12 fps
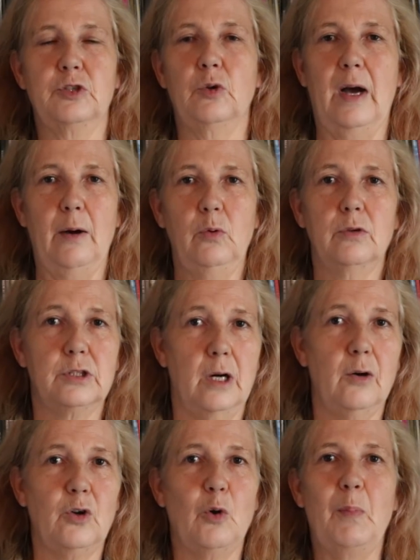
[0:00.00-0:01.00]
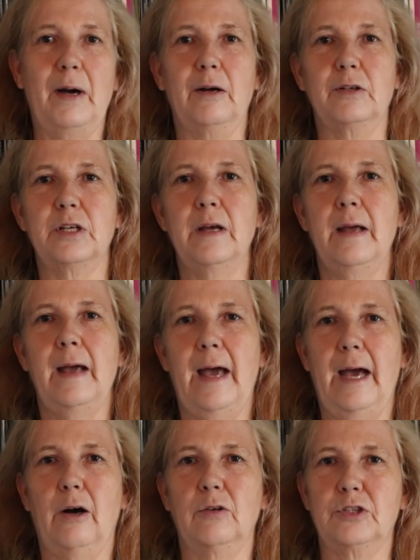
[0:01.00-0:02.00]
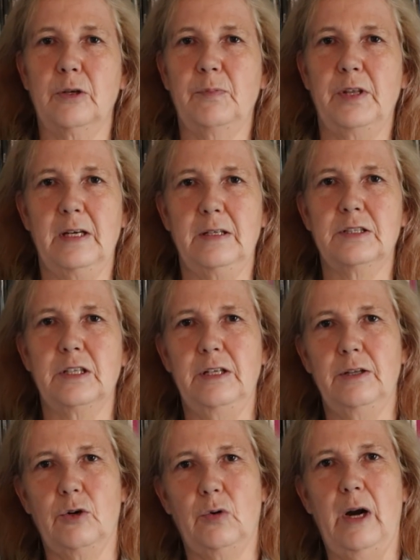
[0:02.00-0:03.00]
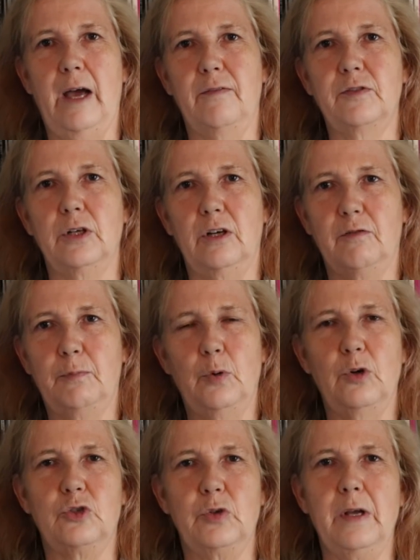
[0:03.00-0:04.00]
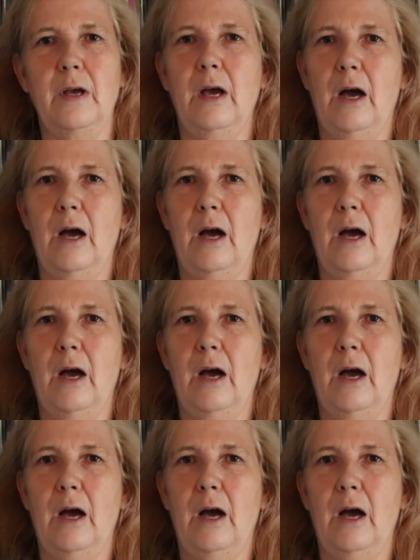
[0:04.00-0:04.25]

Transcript: So I will talk about how some things in the craft of poetry